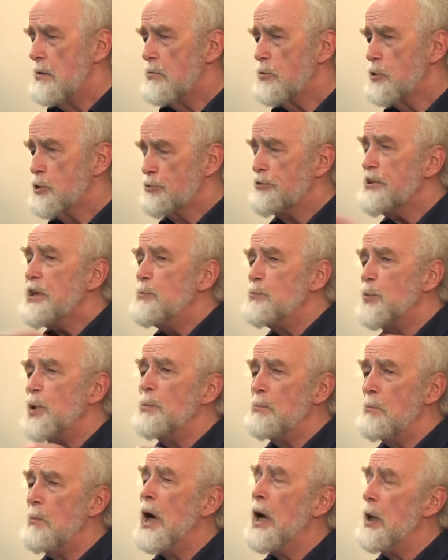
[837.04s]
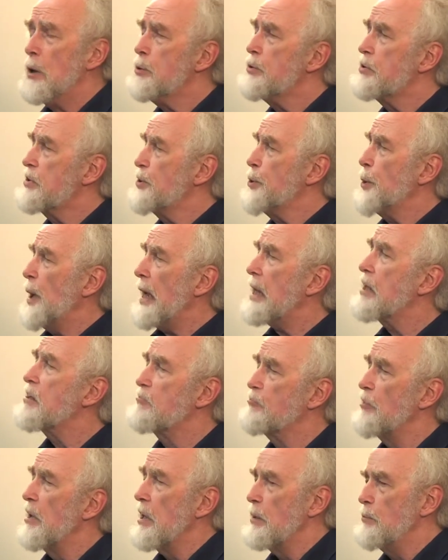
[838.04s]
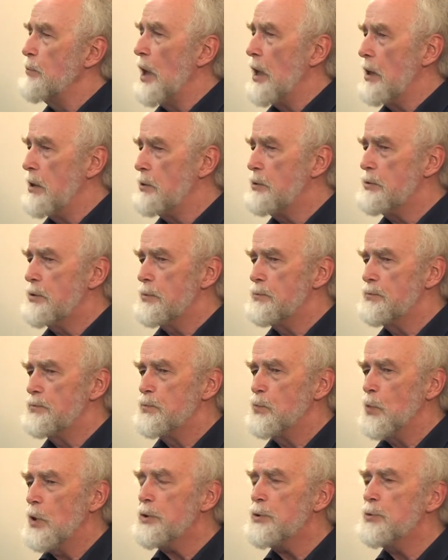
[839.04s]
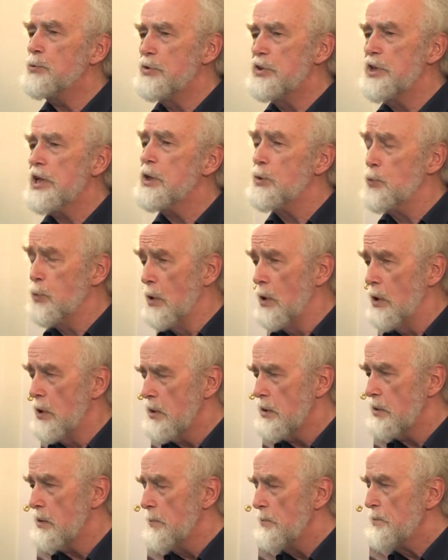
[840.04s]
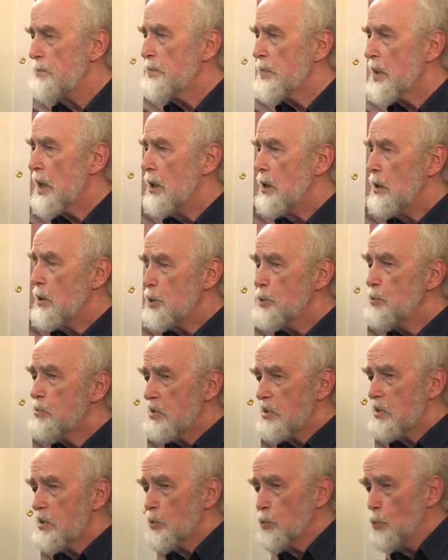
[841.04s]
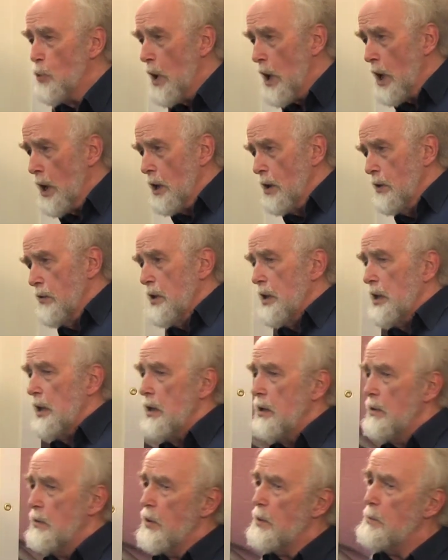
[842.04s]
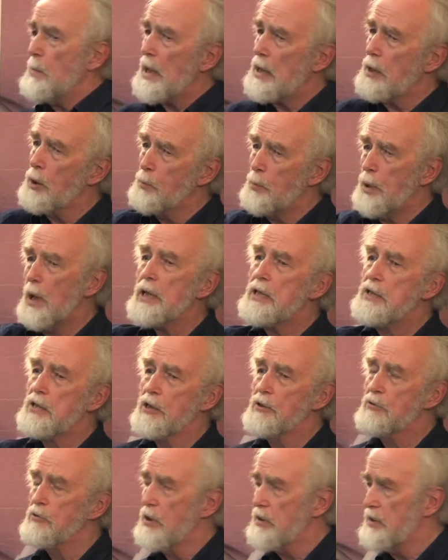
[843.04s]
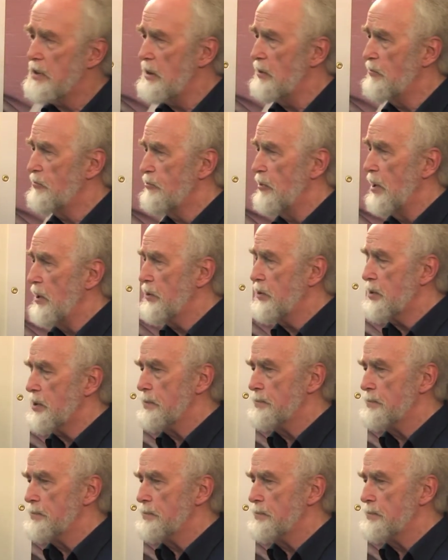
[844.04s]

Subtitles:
treatment mode to X-ray mode, what you did was you swung the metal plate across in front,